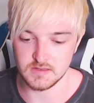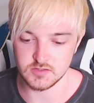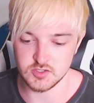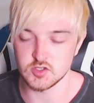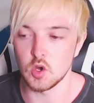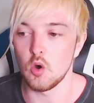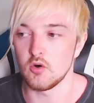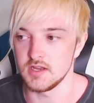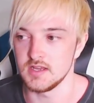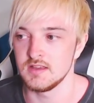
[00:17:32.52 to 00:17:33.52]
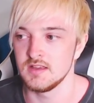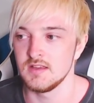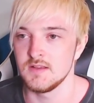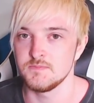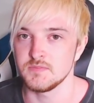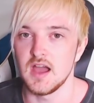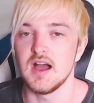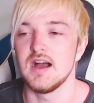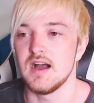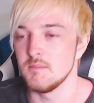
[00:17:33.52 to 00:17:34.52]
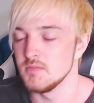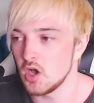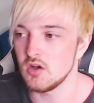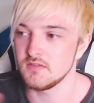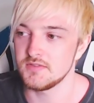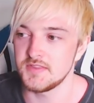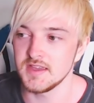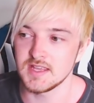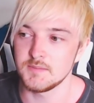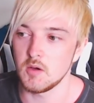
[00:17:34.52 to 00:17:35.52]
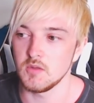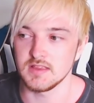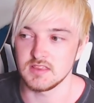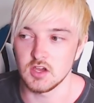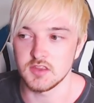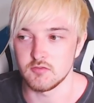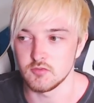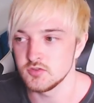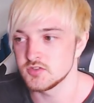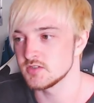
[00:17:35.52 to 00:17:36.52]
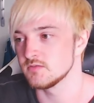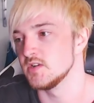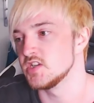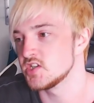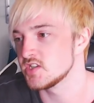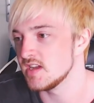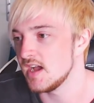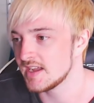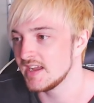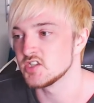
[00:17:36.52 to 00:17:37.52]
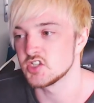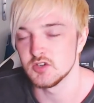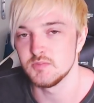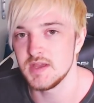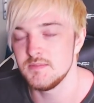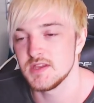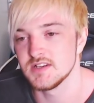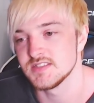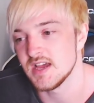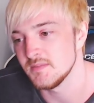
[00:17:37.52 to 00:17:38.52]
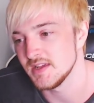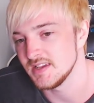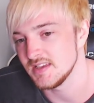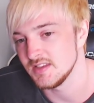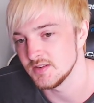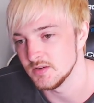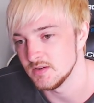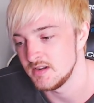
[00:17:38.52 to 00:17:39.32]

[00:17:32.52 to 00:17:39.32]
story, I'm not thinking about, like, the other routes, which I kind of should be, because I'm, like, you know,